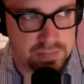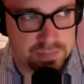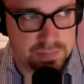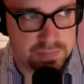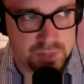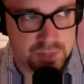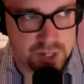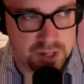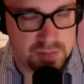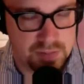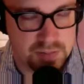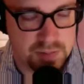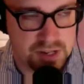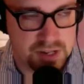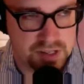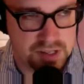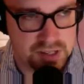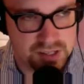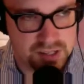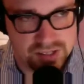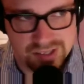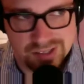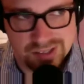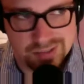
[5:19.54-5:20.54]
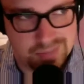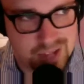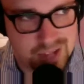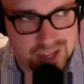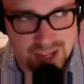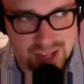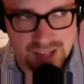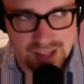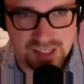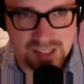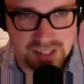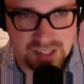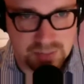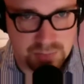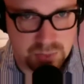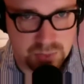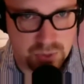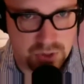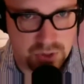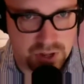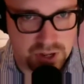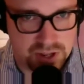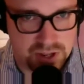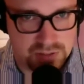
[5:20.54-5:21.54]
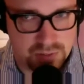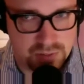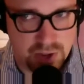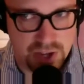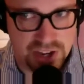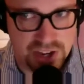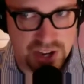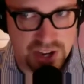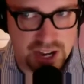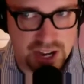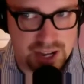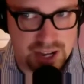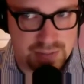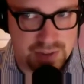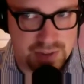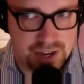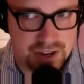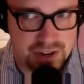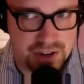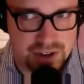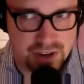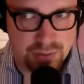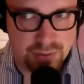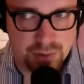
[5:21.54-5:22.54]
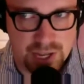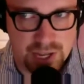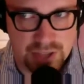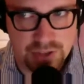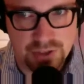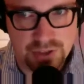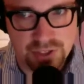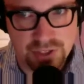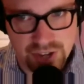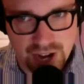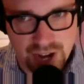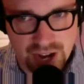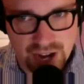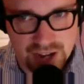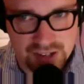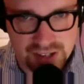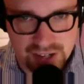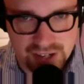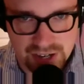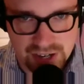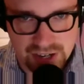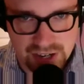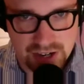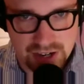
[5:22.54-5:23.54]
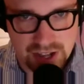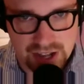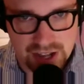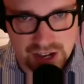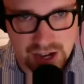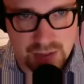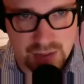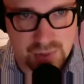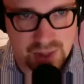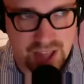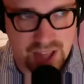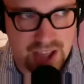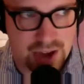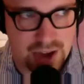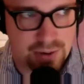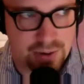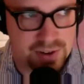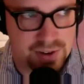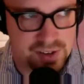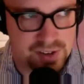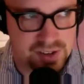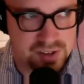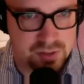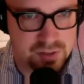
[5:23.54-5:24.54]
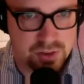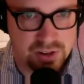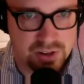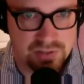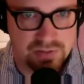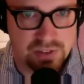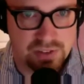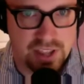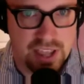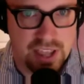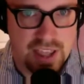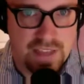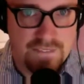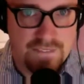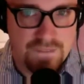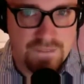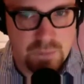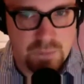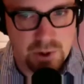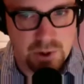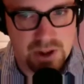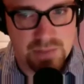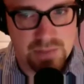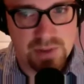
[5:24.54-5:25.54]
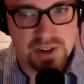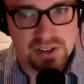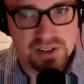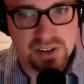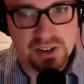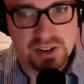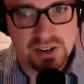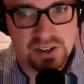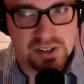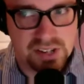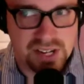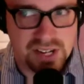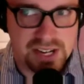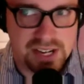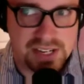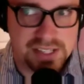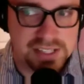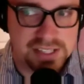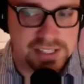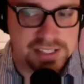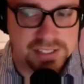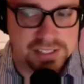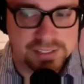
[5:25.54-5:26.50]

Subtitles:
just because it's simple and it's well documented. You can read through the docs in a couple hours and sort of pretty much understand it.